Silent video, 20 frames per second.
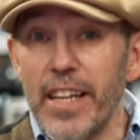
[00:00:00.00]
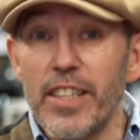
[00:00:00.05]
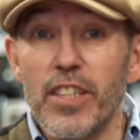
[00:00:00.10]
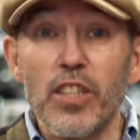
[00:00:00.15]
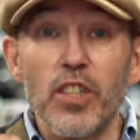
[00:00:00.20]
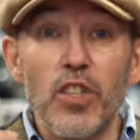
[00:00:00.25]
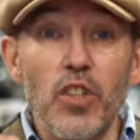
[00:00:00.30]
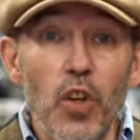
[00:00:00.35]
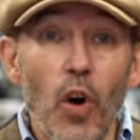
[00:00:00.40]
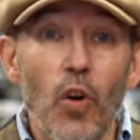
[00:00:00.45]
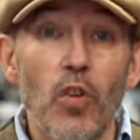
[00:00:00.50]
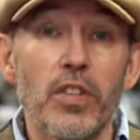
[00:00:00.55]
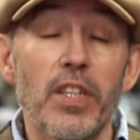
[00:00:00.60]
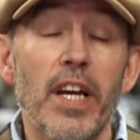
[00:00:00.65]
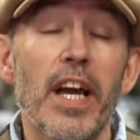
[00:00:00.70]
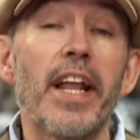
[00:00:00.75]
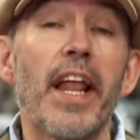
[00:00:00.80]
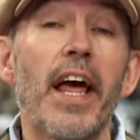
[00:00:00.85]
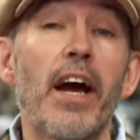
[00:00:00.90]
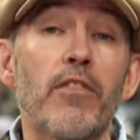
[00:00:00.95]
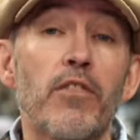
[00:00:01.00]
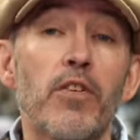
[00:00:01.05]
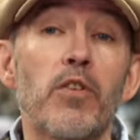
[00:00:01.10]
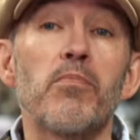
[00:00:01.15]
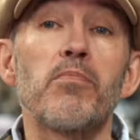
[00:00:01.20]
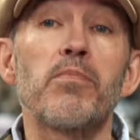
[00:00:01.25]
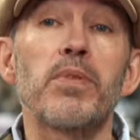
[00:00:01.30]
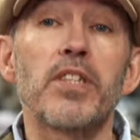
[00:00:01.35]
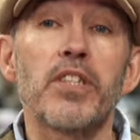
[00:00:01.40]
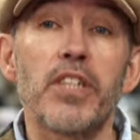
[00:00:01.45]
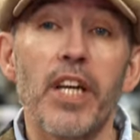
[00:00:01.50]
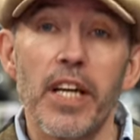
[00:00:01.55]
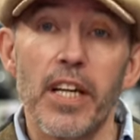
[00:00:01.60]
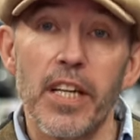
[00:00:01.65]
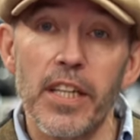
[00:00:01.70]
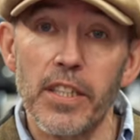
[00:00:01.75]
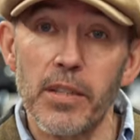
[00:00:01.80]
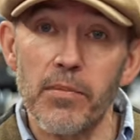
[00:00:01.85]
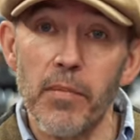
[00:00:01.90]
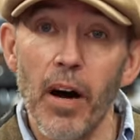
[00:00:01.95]
It is not, in our view,
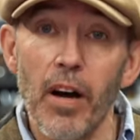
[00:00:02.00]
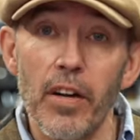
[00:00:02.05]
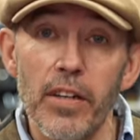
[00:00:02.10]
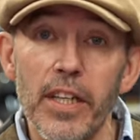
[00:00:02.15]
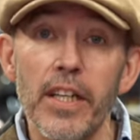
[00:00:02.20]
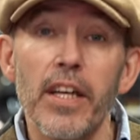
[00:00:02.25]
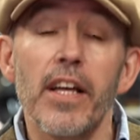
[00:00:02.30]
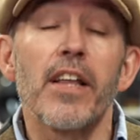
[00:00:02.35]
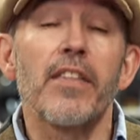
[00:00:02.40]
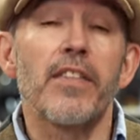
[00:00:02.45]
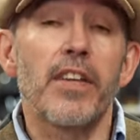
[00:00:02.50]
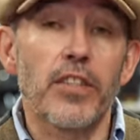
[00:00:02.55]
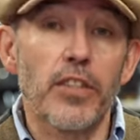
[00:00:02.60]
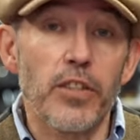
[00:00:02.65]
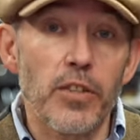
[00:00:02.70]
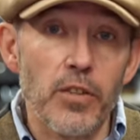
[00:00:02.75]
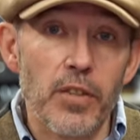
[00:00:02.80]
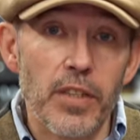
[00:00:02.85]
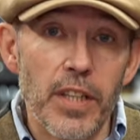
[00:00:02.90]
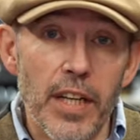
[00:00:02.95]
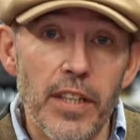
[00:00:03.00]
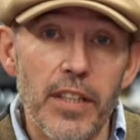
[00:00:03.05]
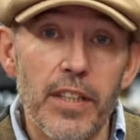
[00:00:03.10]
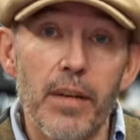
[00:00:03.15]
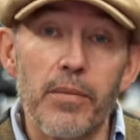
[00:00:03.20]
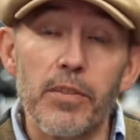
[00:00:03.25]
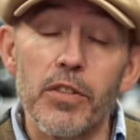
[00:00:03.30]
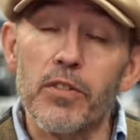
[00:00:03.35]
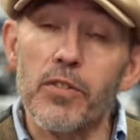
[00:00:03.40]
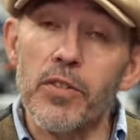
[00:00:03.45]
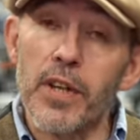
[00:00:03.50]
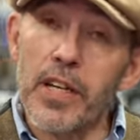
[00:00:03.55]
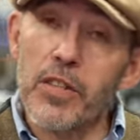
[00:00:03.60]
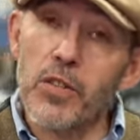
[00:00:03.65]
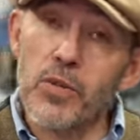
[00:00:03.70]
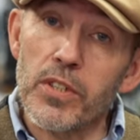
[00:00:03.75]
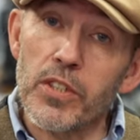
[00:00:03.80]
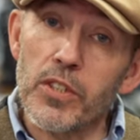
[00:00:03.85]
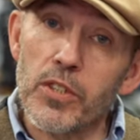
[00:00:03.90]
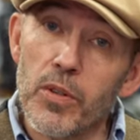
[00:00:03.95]
particularly demanding. There's a new standard coming through now,
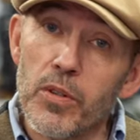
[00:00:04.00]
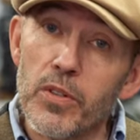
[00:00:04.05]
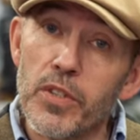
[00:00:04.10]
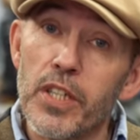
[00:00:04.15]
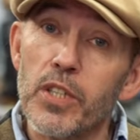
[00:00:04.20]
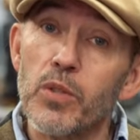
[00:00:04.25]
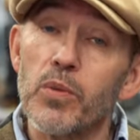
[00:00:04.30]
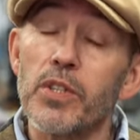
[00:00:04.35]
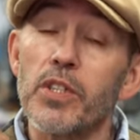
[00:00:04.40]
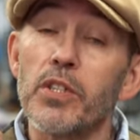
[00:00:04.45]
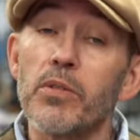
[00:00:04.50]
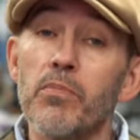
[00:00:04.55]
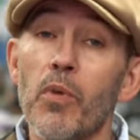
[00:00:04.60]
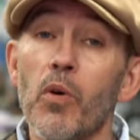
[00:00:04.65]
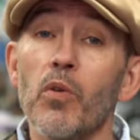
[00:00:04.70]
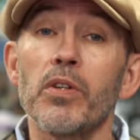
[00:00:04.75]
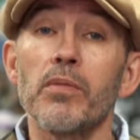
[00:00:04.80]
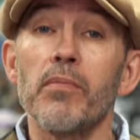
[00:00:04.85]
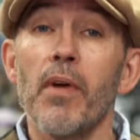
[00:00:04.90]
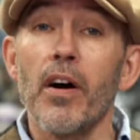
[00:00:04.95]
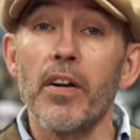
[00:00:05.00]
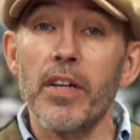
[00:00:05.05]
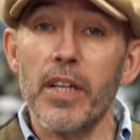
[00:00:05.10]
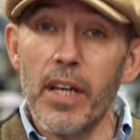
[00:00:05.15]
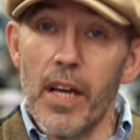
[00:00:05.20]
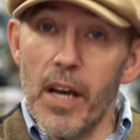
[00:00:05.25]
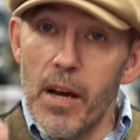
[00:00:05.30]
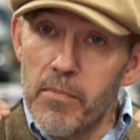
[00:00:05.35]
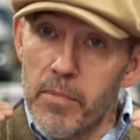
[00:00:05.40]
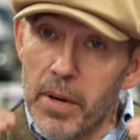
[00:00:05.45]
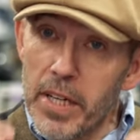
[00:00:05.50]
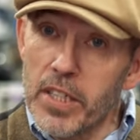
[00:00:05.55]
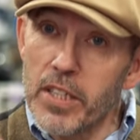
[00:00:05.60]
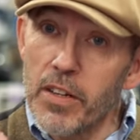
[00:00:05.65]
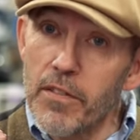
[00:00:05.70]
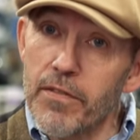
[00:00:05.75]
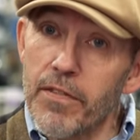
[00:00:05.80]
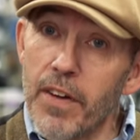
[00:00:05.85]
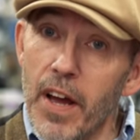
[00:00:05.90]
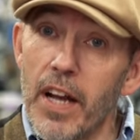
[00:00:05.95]
2206, which is more demanding, but it's
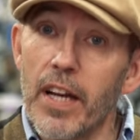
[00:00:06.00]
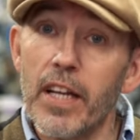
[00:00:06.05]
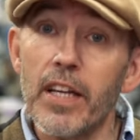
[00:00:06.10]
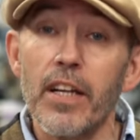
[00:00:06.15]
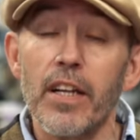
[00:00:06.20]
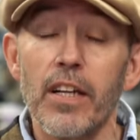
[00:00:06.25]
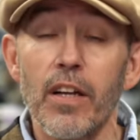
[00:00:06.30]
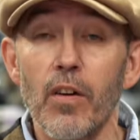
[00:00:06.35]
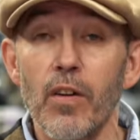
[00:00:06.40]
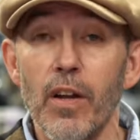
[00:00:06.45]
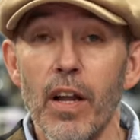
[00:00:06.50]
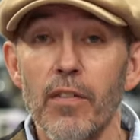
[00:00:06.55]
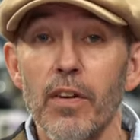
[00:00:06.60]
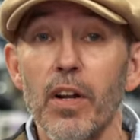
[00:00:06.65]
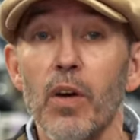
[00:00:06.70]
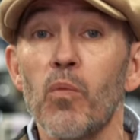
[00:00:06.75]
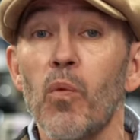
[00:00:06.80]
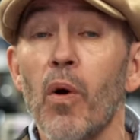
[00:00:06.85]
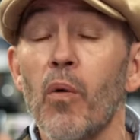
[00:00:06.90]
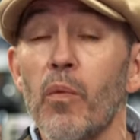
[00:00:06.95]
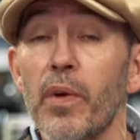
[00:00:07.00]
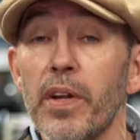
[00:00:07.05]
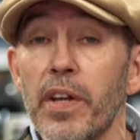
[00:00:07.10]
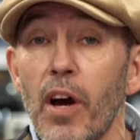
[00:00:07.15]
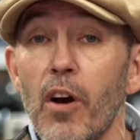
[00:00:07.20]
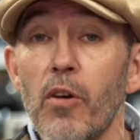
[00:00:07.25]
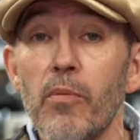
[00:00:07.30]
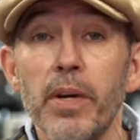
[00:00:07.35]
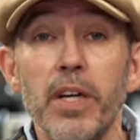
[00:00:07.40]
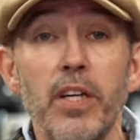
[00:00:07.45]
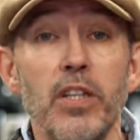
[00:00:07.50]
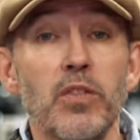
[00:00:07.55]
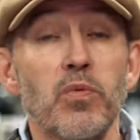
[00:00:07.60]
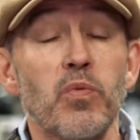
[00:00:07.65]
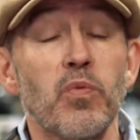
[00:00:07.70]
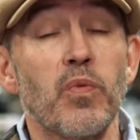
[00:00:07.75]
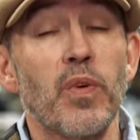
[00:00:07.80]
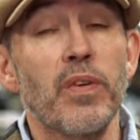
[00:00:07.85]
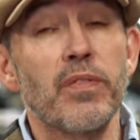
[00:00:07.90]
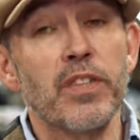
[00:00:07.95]
a fairly low level. And what we know, because
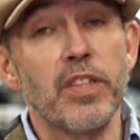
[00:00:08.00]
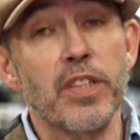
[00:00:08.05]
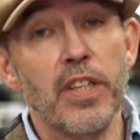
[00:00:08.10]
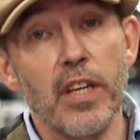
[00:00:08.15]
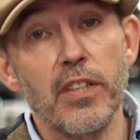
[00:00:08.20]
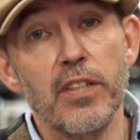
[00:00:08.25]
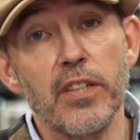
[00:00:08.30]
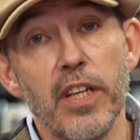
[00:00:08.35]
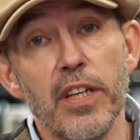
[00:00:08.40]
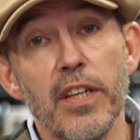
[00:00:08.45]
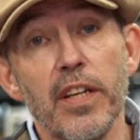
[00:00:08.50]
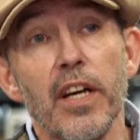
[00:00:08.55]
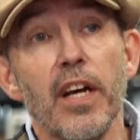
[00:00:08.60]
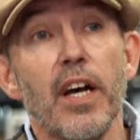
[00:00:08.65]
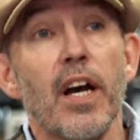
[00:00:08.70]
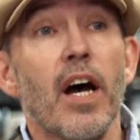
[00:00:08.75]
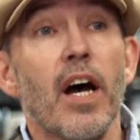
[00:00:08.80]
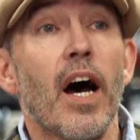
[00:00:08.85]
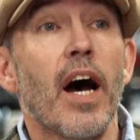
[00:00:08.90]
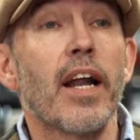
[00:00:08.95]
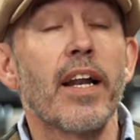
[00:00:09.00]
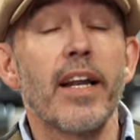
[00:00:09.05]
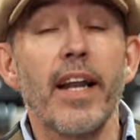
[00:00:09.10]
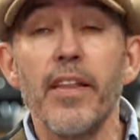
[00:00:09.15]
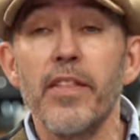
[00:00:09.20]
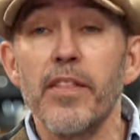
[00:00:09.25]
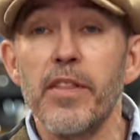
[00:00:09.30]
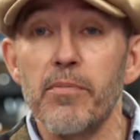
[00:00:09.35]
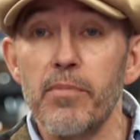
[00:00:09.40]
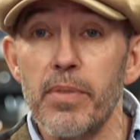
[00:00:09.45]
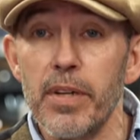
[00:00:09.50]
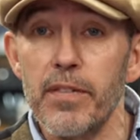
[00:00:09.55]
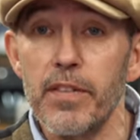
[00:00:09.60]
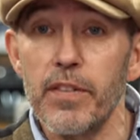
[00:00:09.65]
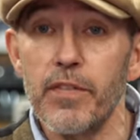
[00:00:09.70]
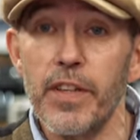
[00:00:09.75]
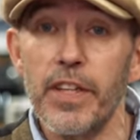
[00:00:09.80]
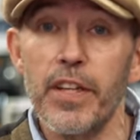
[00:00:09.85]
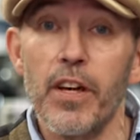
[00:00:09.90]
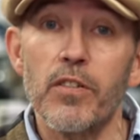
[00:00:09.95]
we discussed it at length in
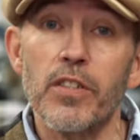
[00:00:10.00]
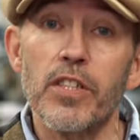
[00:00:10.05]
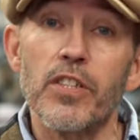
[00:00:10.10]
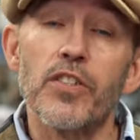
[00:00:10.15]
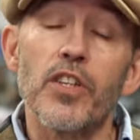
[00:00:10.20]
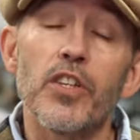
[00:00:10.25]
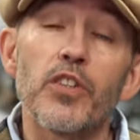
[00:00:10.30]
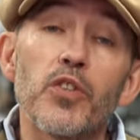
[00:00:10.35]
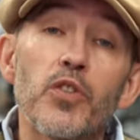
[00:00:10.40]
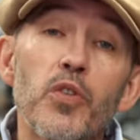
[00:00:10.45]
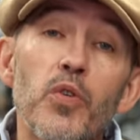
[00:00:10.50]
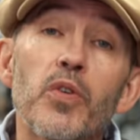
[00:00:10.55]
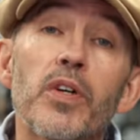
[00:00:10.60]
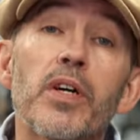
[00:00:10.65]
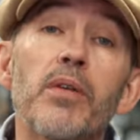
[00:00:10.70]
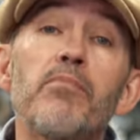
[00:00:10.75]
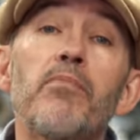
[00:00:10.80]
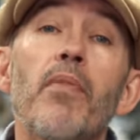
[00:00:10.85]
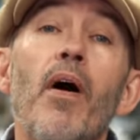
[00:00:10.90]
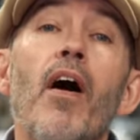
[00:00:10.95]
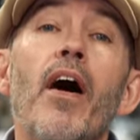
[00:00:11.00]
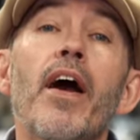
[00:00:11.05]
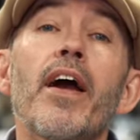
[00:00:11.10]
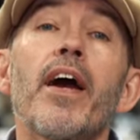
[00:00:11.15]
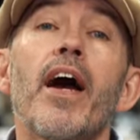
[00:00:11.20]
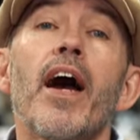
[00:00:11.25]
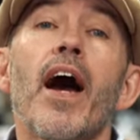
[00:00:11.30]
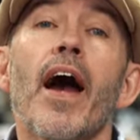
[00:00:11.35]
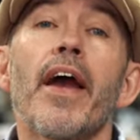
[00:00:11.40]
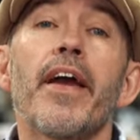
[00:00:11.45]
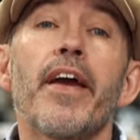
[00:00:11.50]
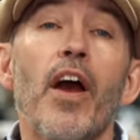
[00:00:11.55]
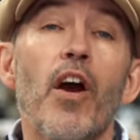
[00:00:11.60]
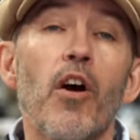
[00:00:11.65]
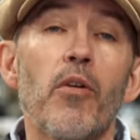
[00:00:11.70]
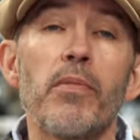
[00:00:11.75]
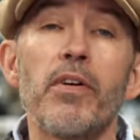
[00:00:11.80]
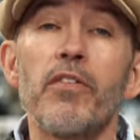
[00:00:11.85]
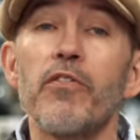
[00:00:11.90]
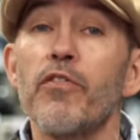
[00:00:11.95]
previous videos, is that you can buy a
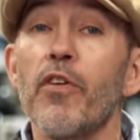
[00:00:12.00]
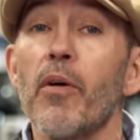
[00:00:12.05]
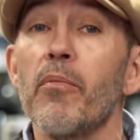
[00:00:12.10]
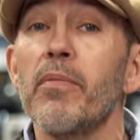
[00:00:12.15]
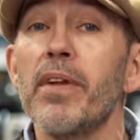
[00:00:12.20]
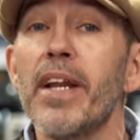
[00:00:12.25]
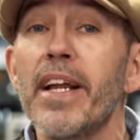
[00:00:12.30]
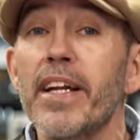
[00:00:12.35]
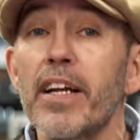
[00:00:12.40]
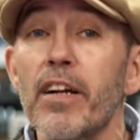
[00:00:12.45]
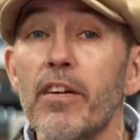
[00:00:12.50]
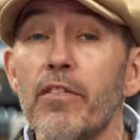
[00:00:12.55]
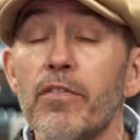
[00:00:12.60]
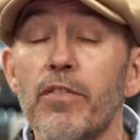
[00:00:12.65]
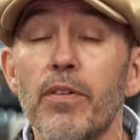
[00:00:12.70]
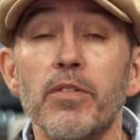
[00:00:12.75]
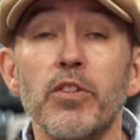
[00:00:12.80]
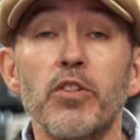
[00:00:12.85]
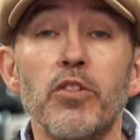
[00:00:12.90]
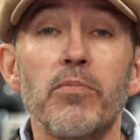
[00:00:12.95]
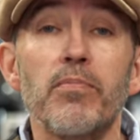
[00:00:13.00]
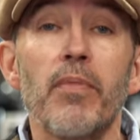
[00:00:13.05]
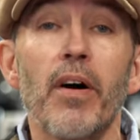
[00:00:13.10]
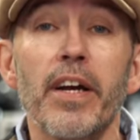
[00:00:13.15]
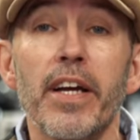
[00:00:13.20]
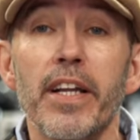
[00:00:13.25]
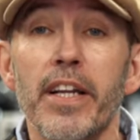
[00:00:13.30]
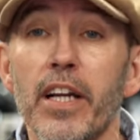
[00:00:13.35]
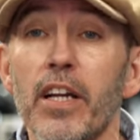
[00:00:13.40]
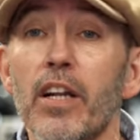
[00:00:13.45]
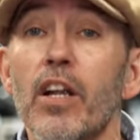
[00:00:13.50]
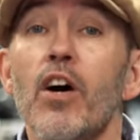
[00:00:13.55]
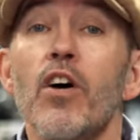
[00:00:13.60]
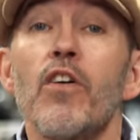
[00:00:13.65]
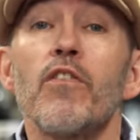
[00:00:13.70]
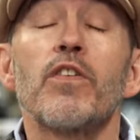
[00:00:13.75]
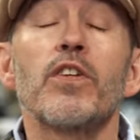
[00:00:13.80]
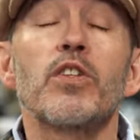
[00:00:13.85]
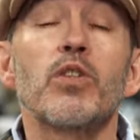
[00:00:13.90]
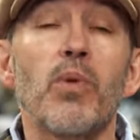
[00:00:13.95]
helmet from Lidl, from the supermarket Lidl,
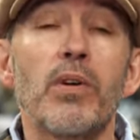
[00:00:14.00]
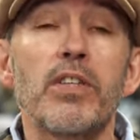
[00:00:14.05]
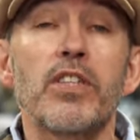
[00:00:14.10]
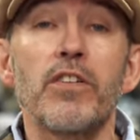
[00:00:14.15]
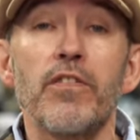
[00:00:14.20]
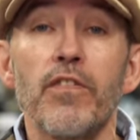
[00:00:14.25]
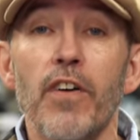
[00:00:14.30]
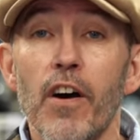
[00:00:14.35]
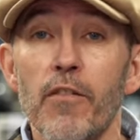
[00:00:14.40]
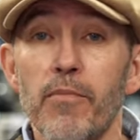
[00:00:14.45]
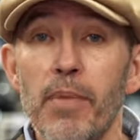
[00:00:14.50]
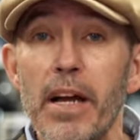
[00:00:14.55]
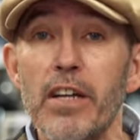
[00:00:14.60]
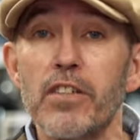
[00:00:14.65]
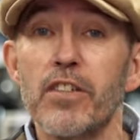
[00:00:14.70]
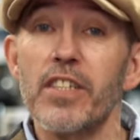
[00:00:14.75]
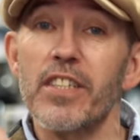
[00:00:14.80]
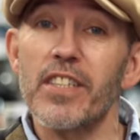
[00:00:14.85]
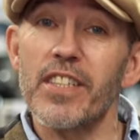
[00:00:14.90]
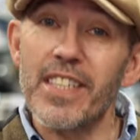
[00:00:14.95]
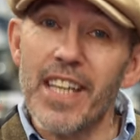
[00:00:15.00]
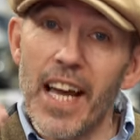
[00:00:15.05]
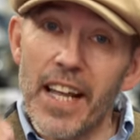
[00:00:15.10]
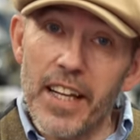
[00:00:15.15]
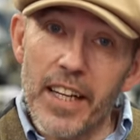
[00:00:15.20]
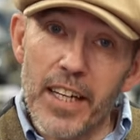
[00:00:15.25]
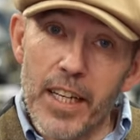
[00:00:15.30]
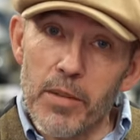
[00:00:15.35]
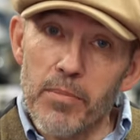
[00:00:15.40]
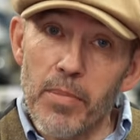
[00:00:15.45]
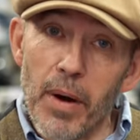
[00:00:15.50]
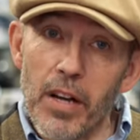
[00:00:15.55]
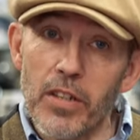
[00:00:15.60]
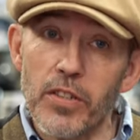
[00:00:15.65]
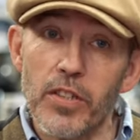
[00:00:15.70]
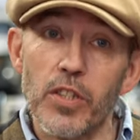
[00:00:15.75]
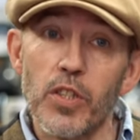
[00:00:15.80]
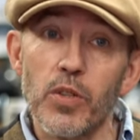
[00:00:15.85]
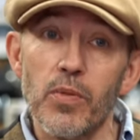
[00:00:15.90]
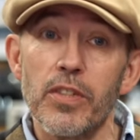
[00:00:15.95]
for £25 that technically
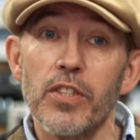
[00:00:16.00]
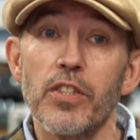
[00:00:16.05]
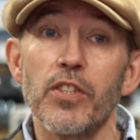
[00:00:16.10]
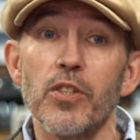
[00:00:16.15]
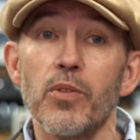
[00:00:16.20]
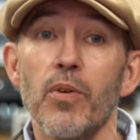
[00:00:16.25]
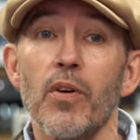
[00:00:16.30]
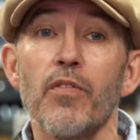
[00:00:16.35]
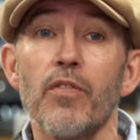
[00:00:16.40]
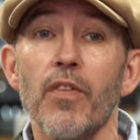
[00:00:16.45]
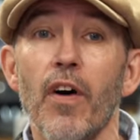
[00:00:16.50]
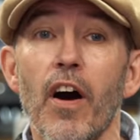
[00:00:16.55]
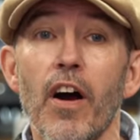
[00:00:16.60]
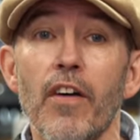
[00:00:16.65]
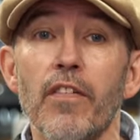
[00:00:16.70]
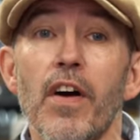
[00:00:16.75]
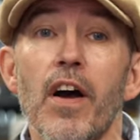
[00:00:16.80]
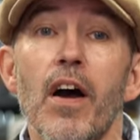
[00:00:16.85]
passes 2205.